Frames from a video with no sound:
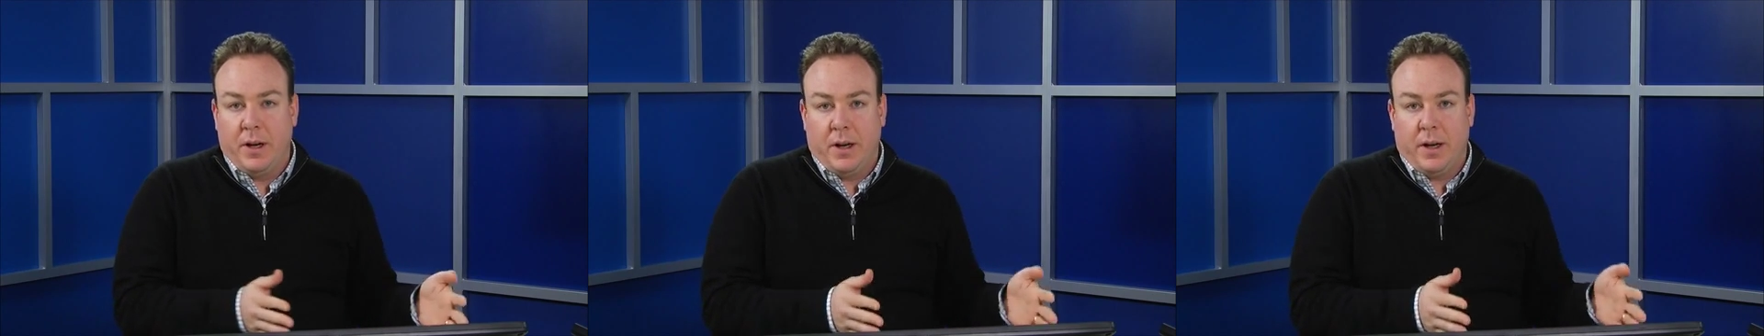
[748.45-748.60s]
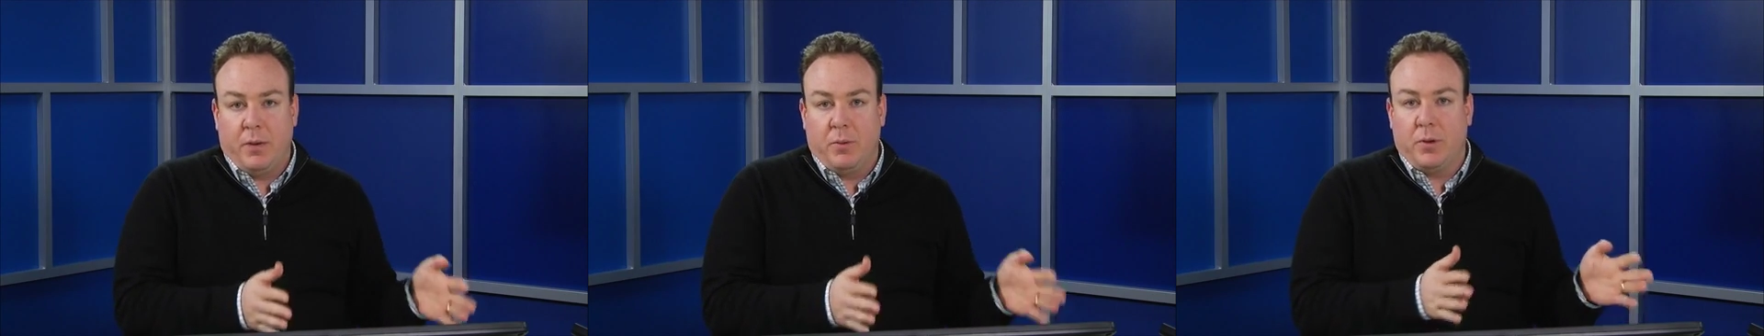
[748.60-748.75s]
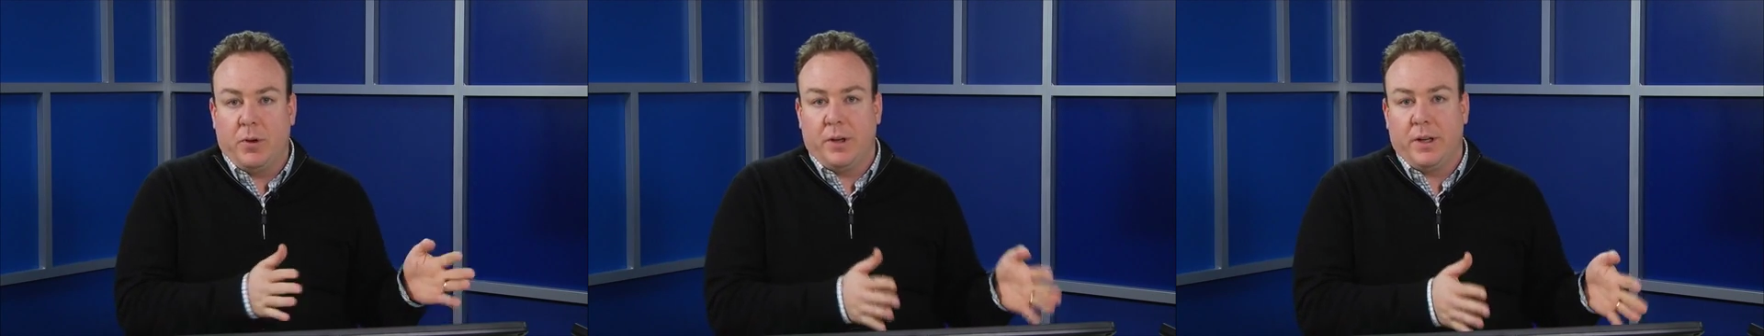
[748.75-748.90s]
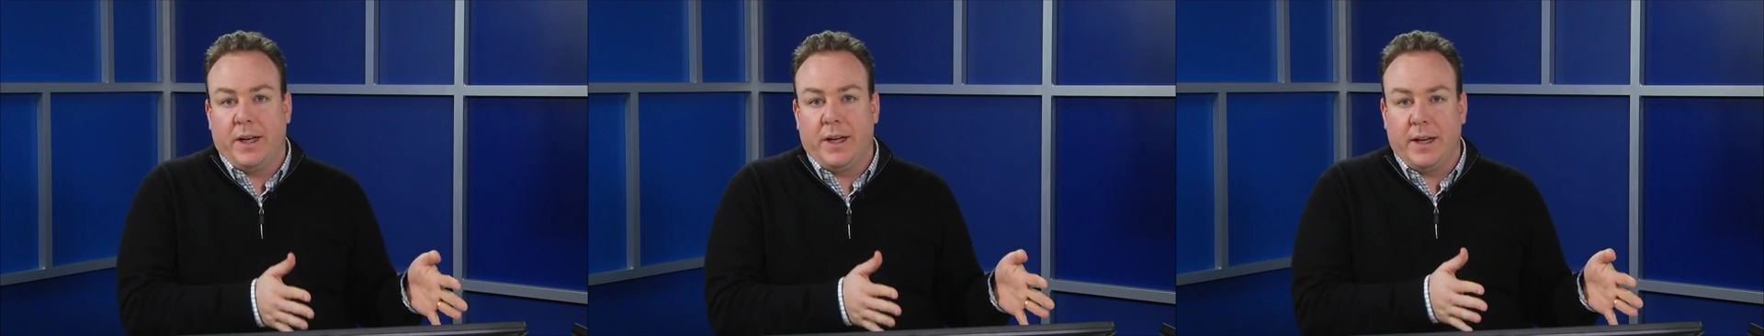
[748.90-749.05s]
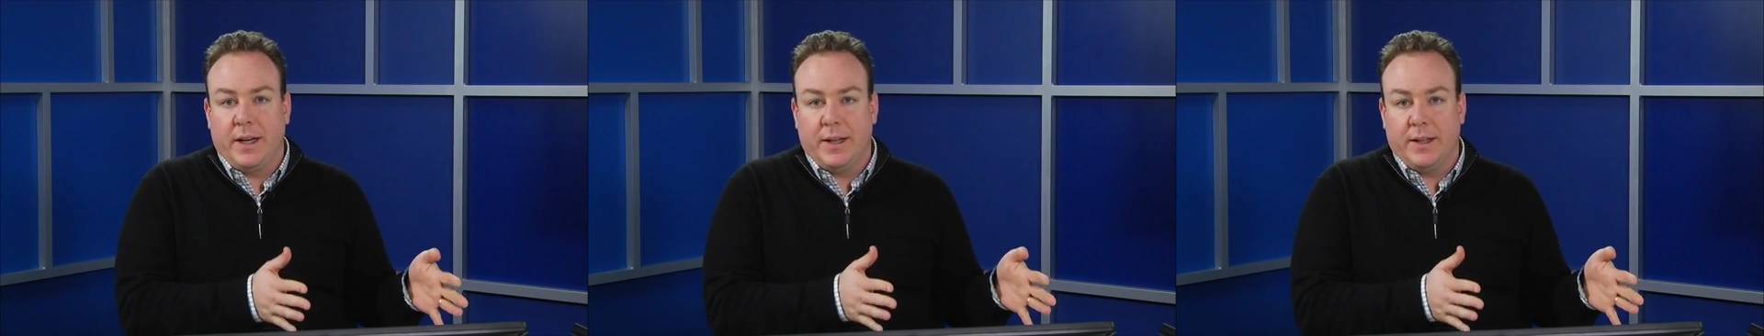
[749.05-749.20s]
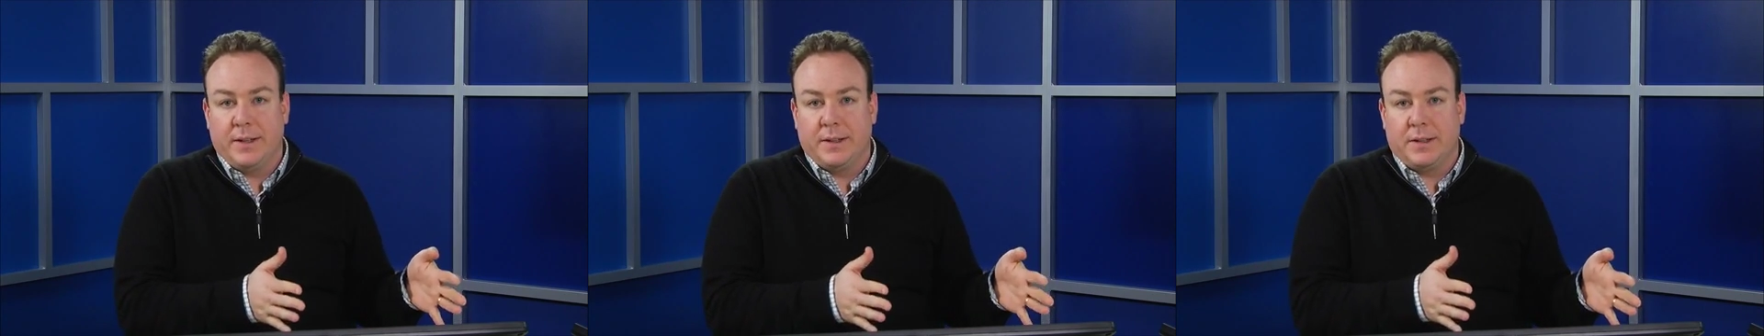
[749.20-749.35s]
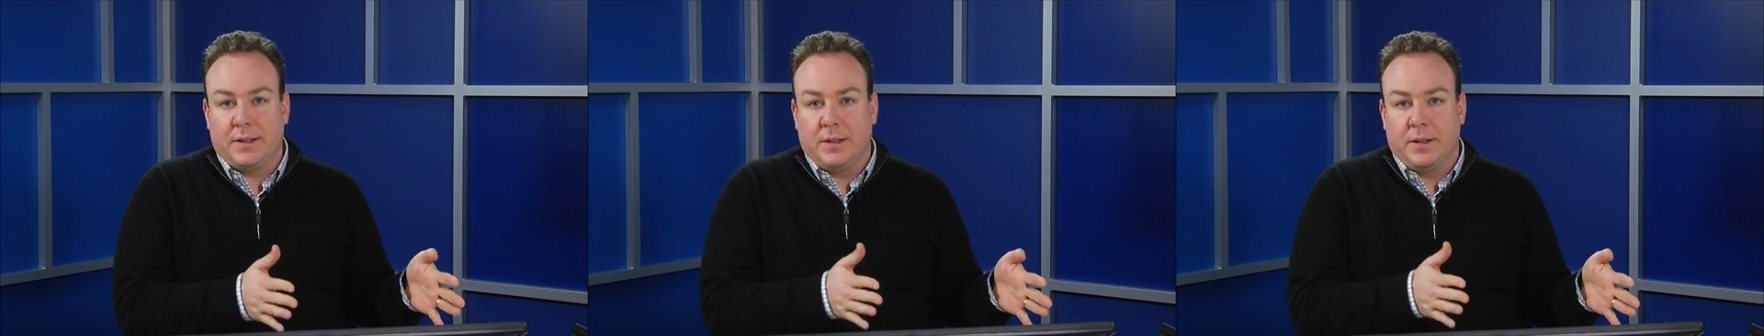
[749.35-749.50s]
it really
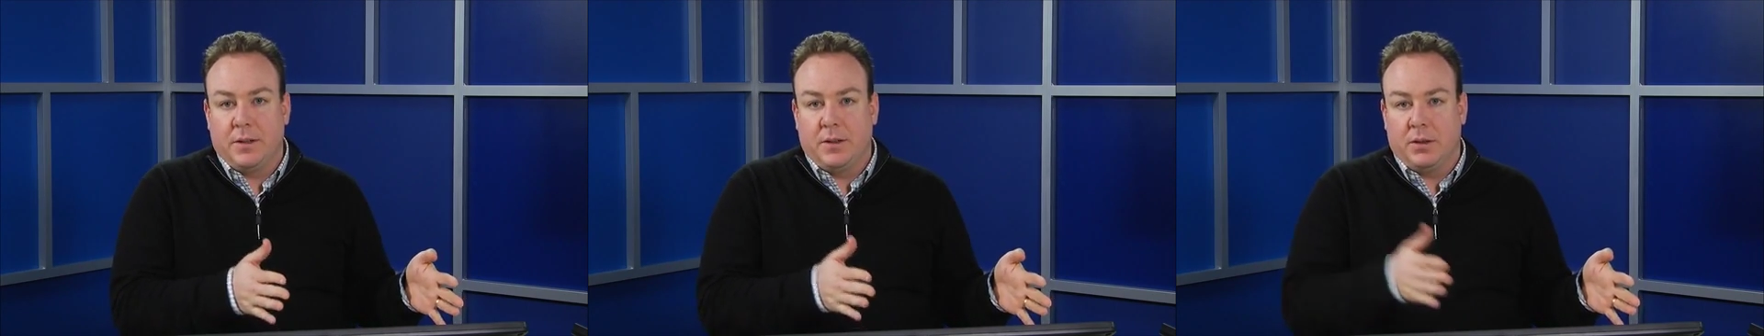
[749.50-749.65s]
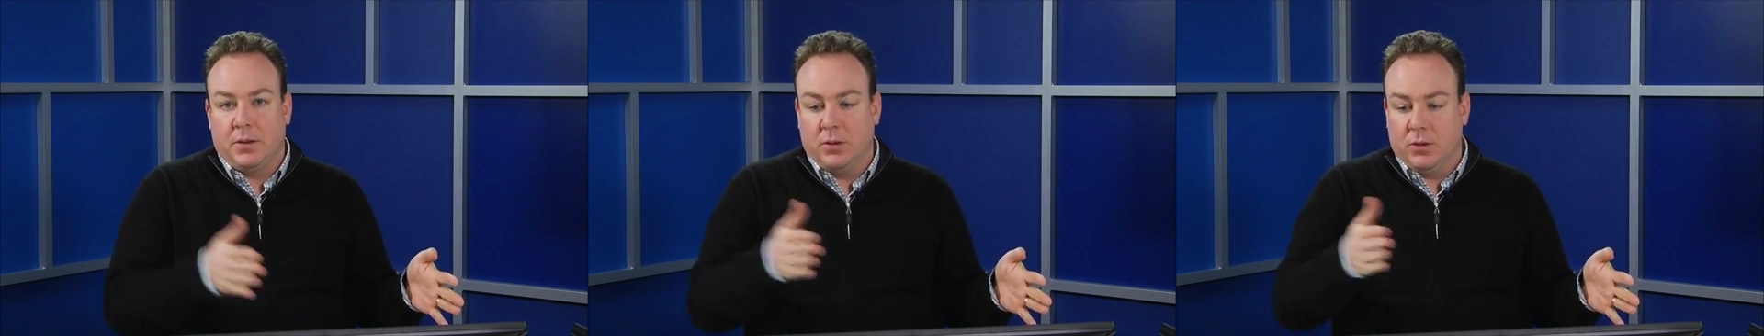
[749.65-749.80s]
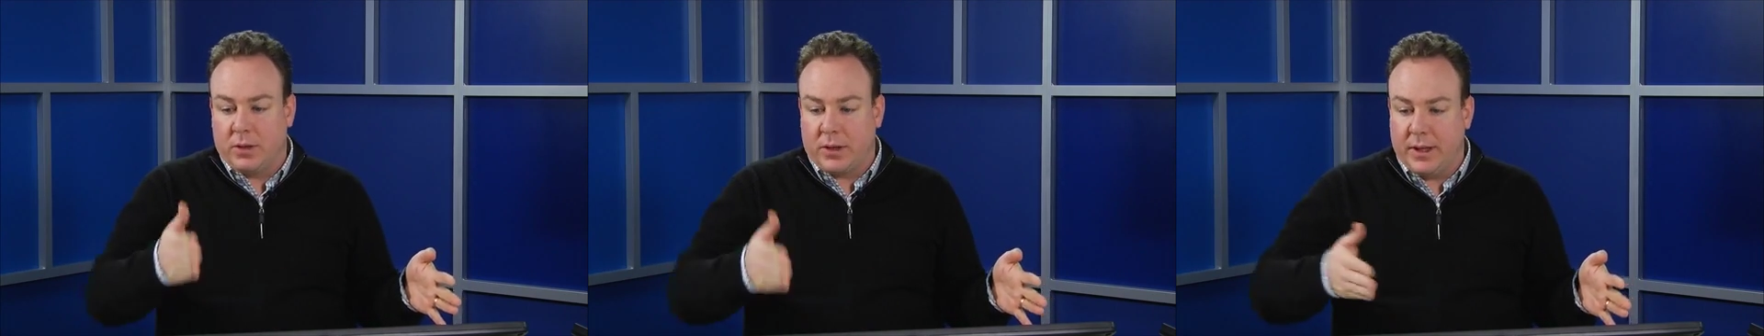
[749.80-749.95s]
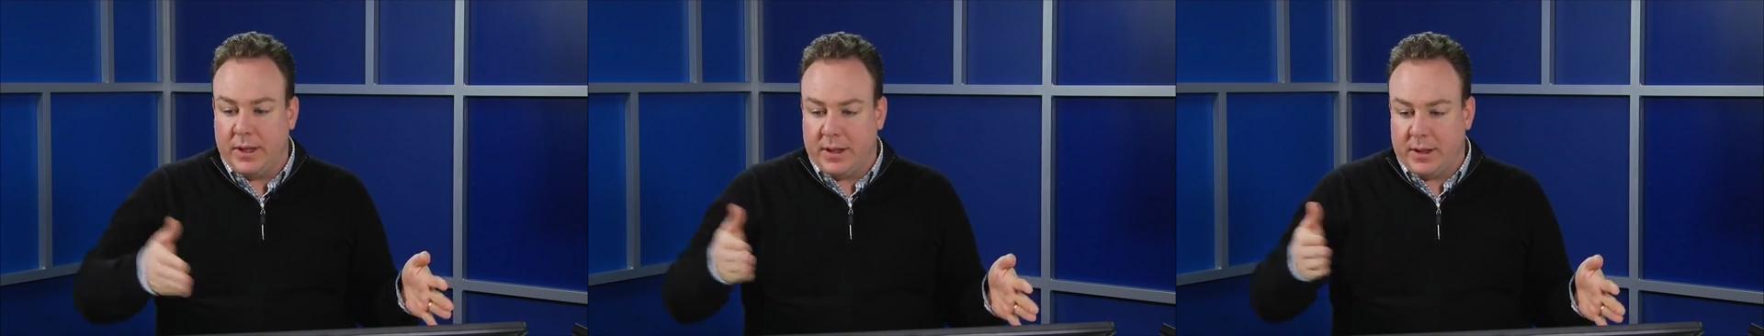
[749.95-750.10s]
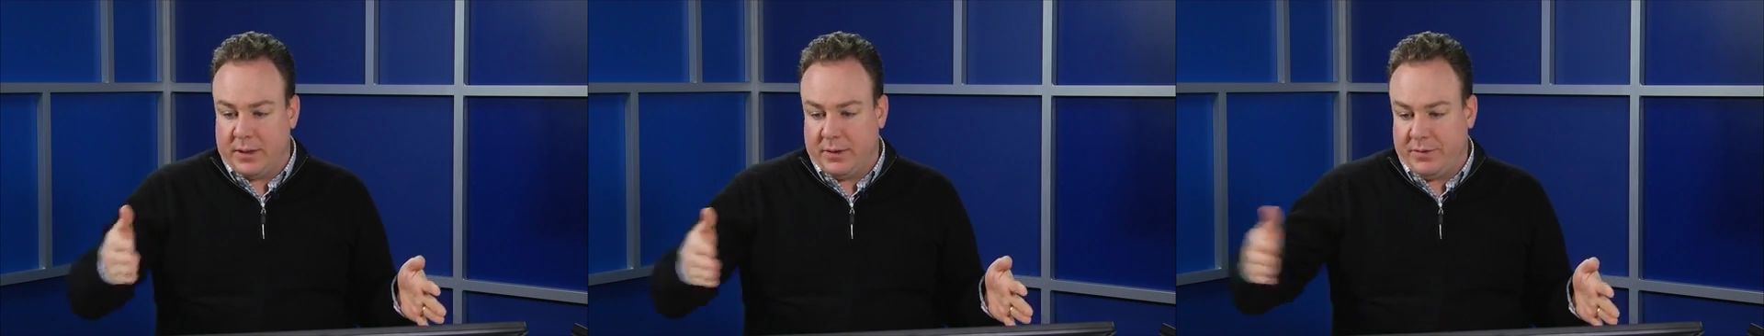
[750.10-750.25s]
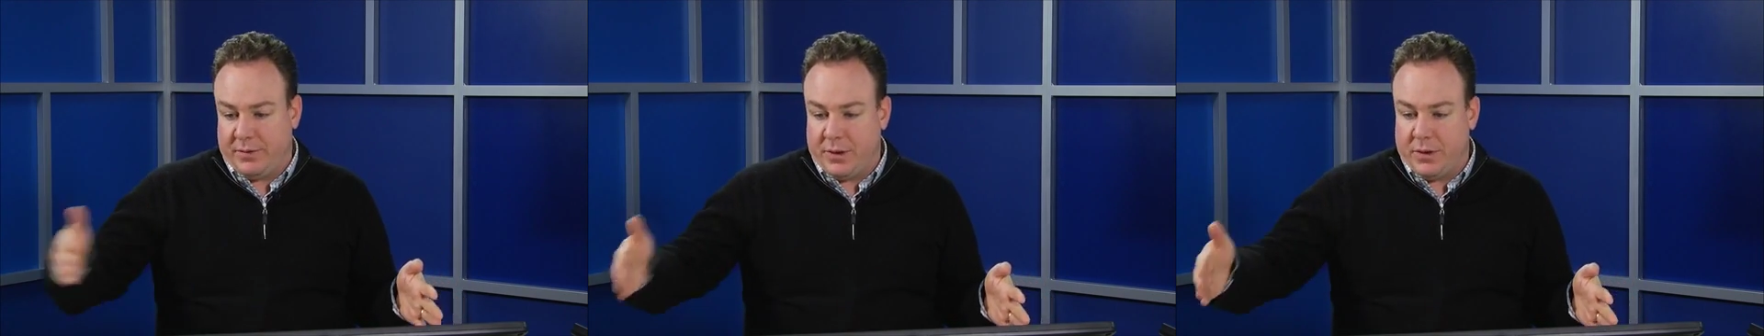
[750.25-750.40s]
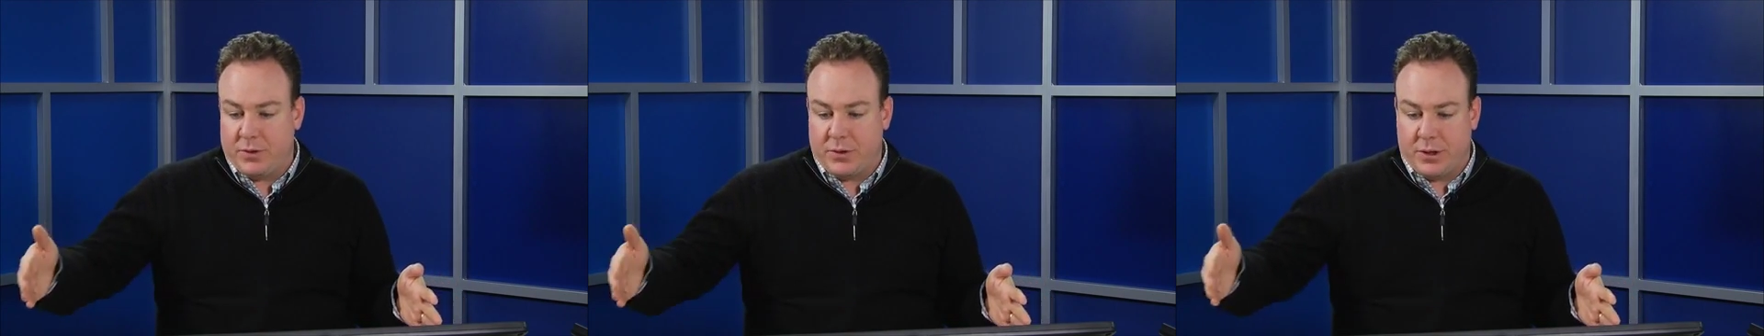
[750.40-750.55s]
is looking at the
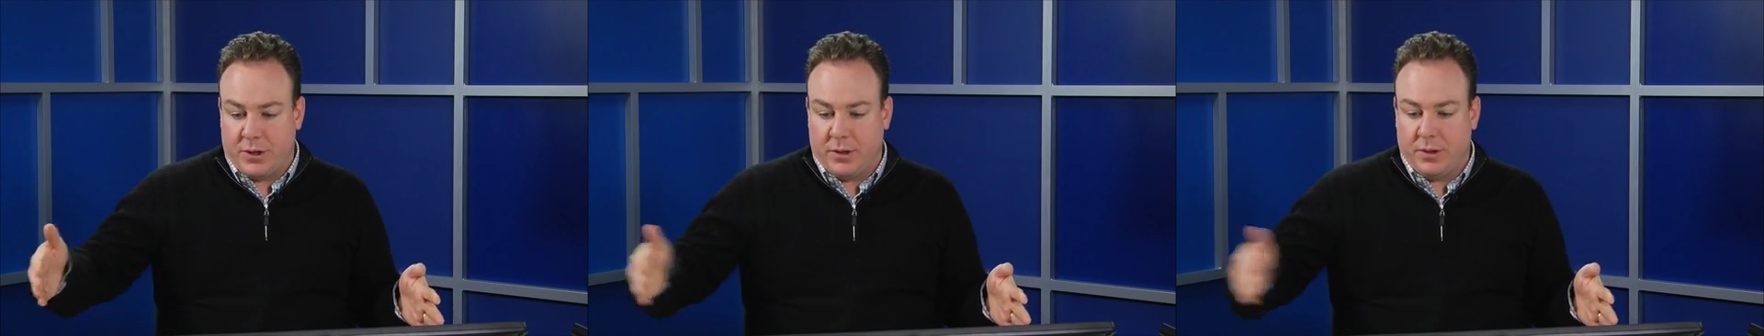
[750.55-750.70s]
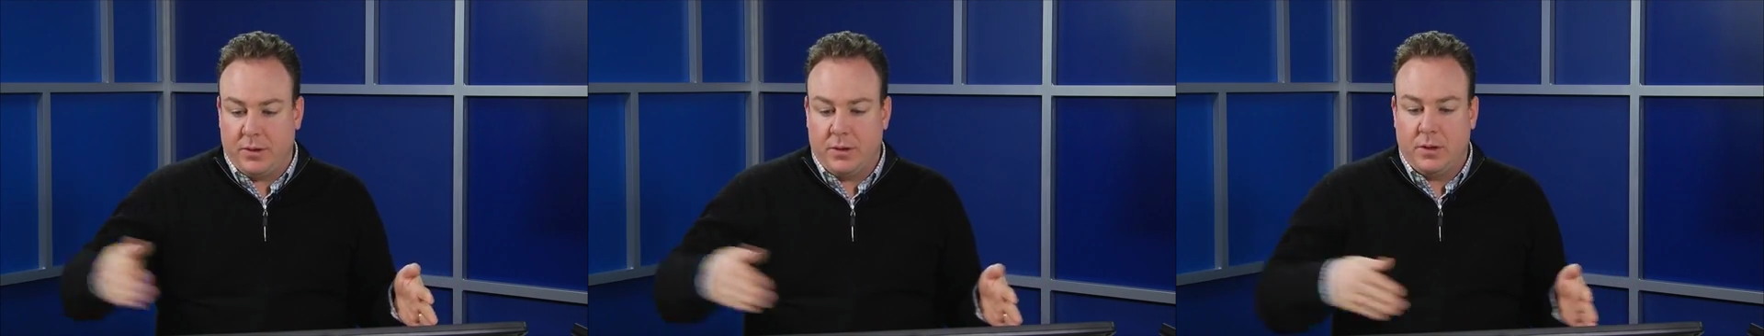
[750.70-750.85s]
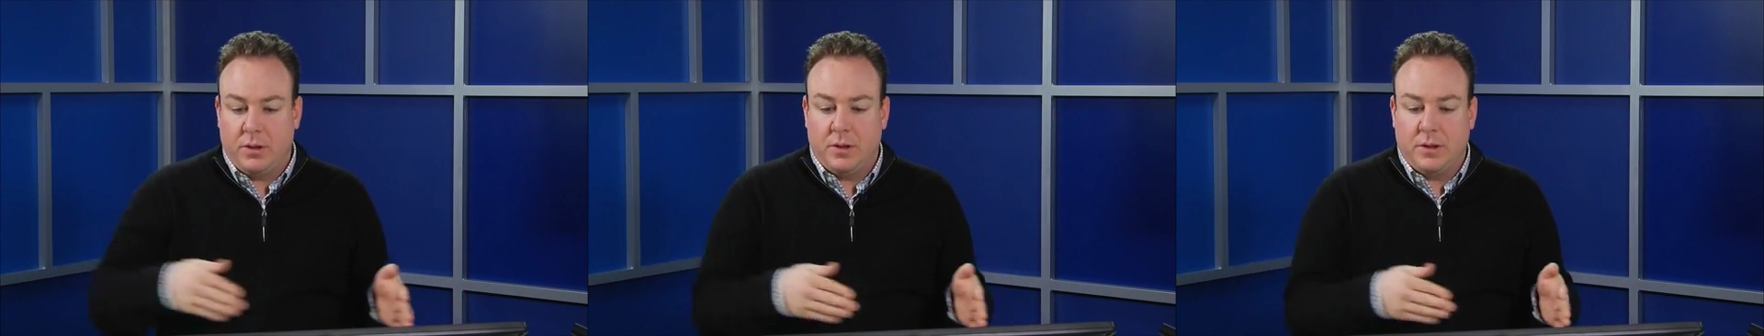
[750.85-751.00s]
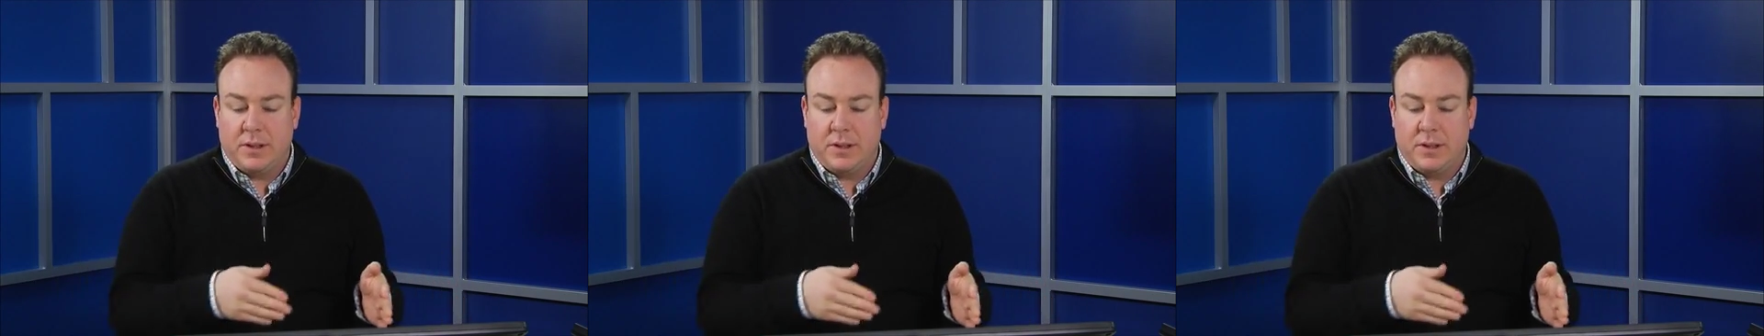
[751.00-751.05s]
future,